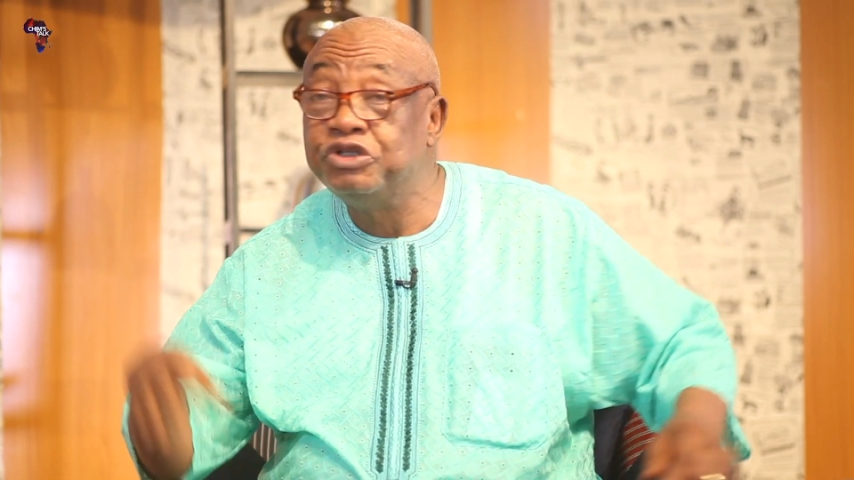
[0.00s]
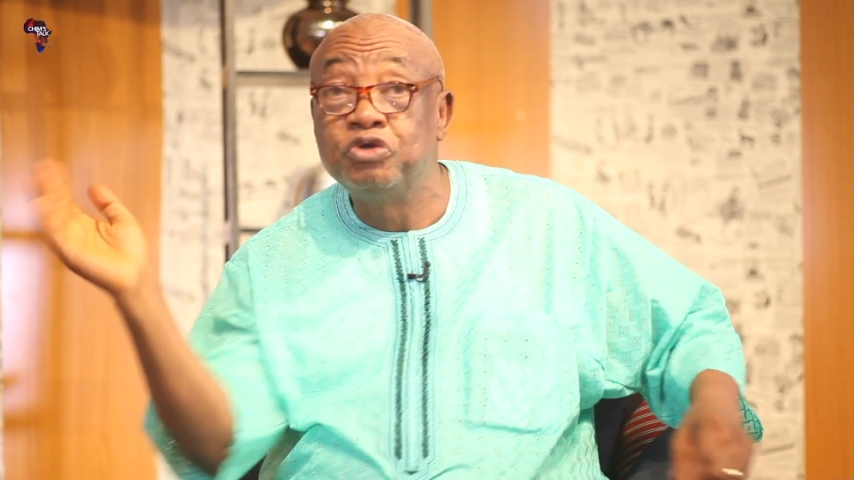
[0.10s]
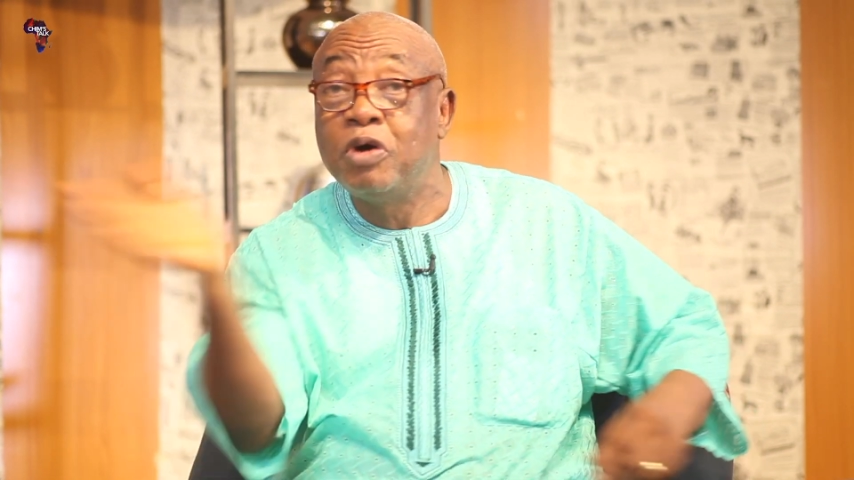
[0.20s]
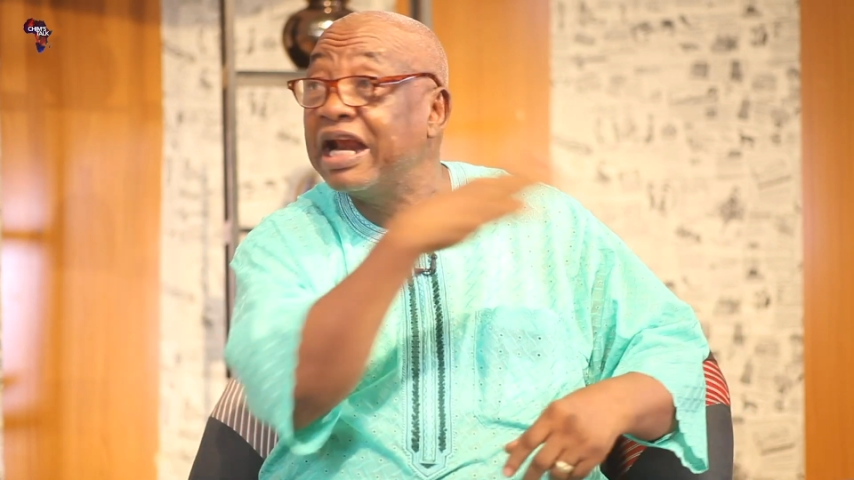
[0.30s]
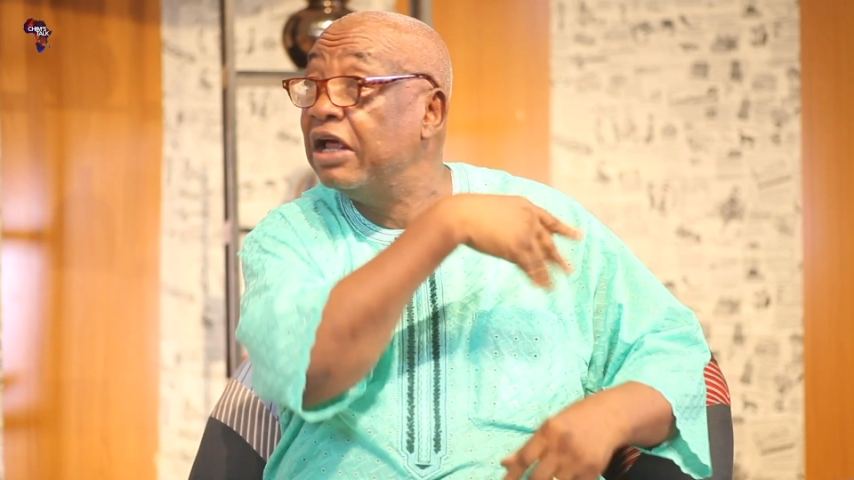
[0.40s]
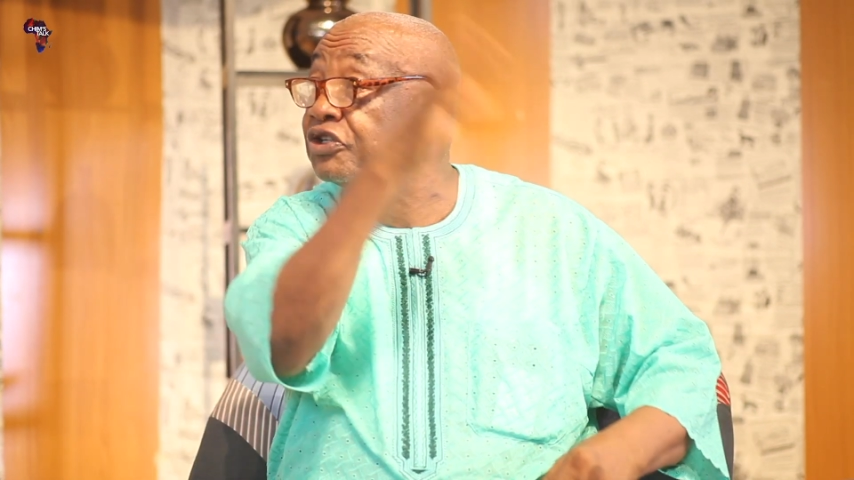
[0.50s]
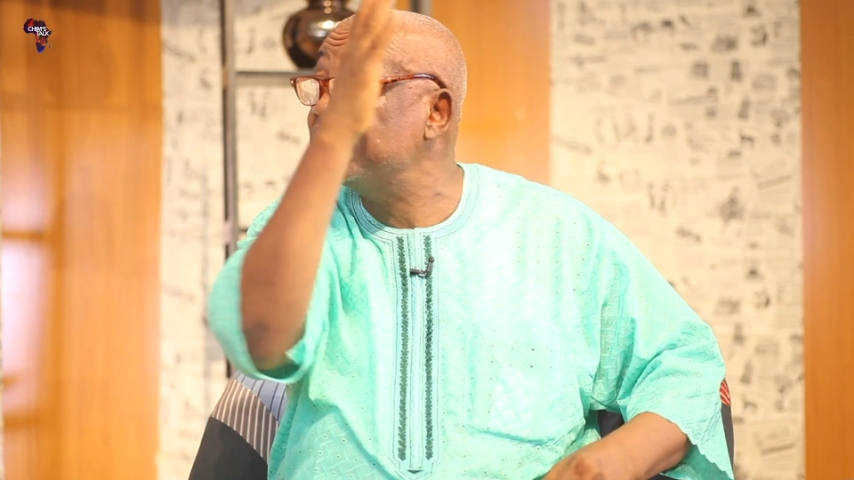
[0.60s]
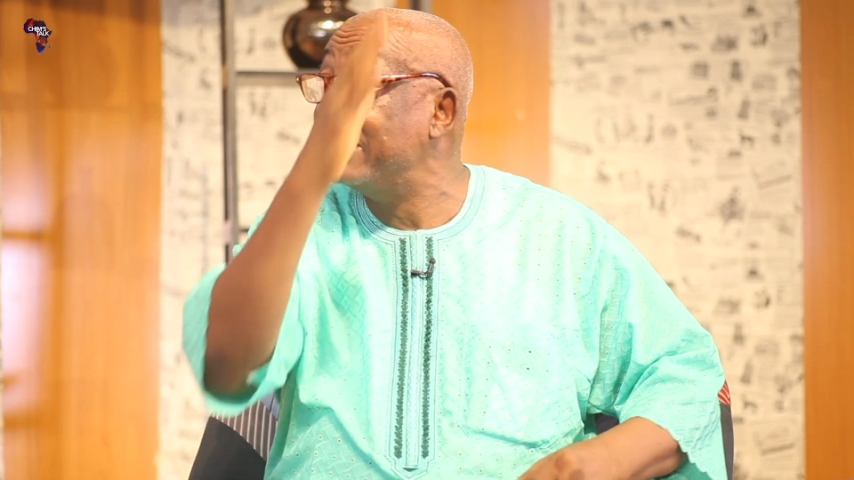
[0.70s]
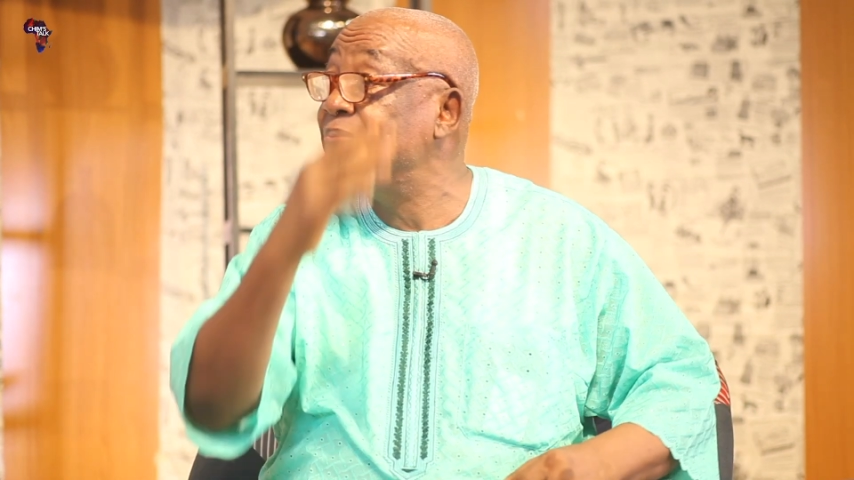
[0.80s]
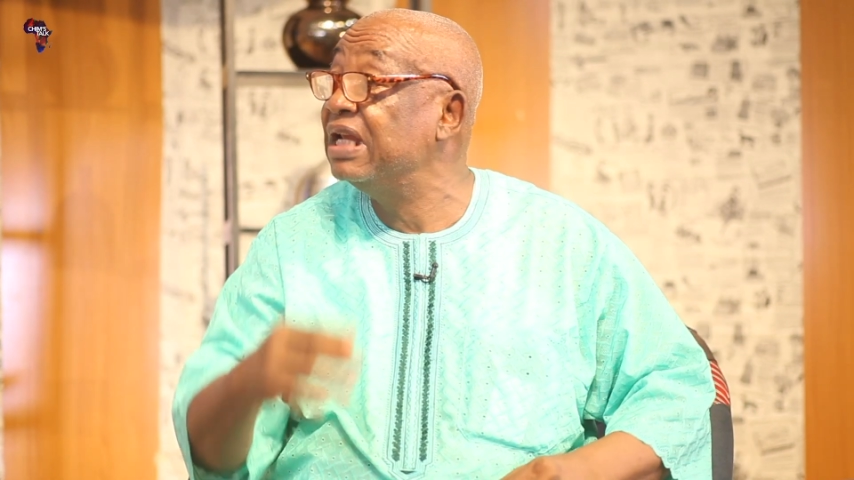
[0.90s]
you go around
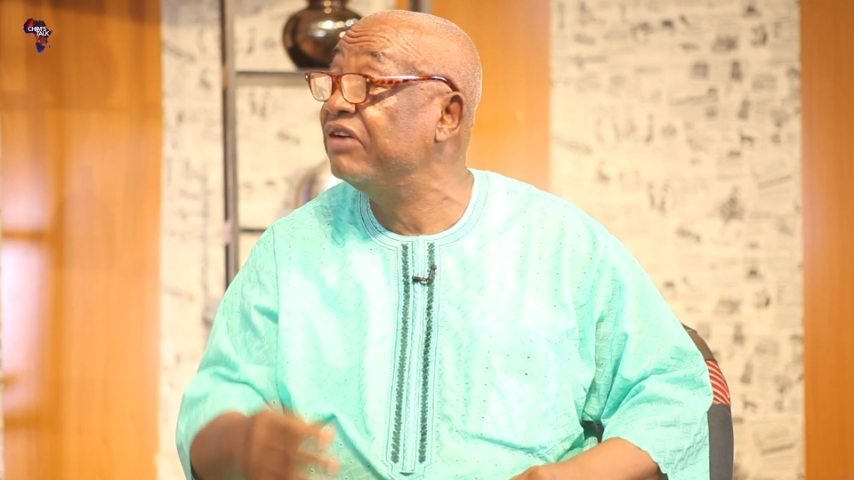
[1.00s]
slapping